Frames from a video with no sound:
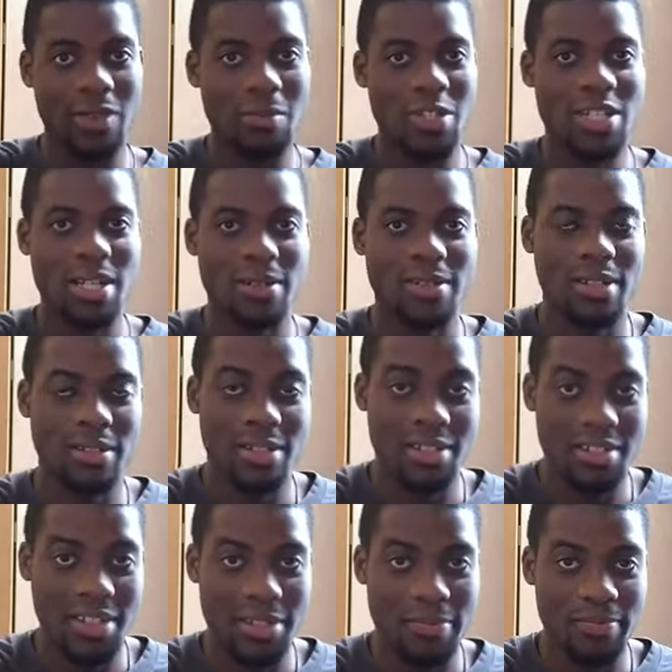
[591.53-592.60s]
let me shout out
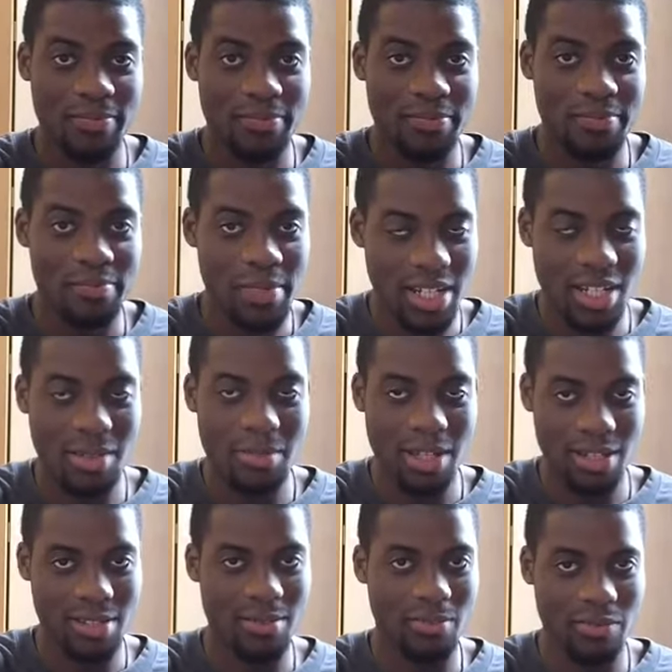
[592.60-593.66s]
Kasim me and him
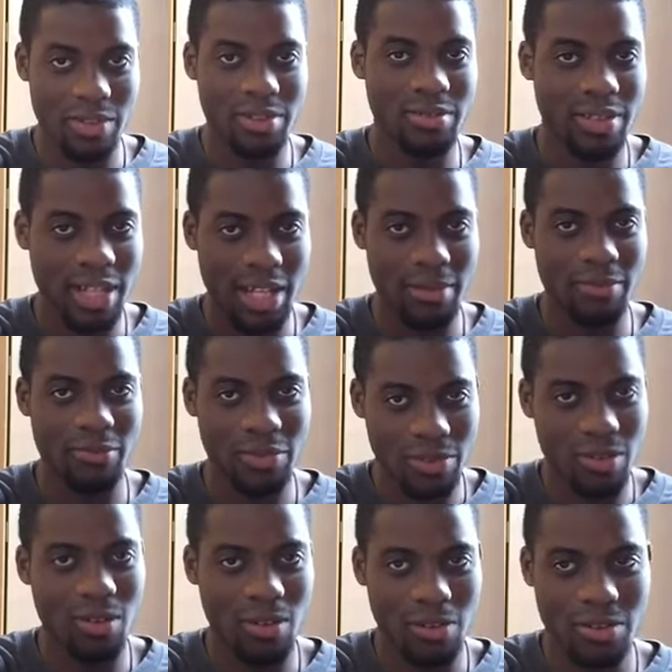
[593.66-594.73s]
had some real game, real
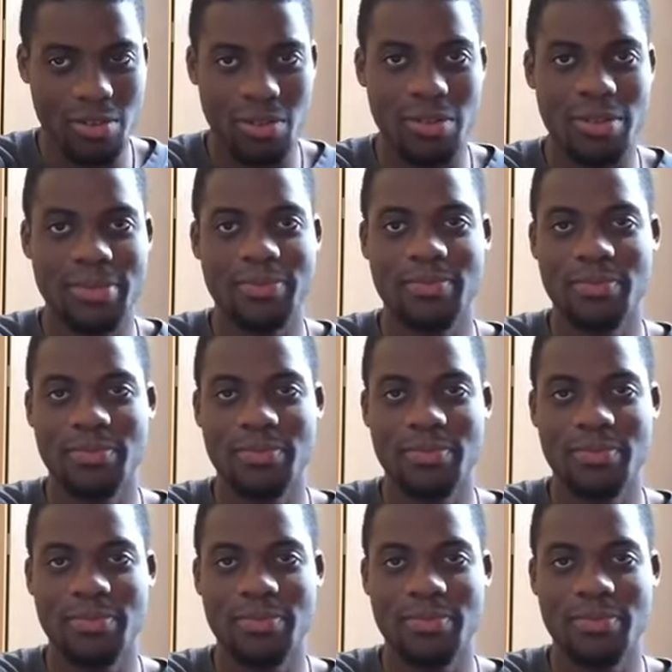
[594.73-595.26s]
cloth talk.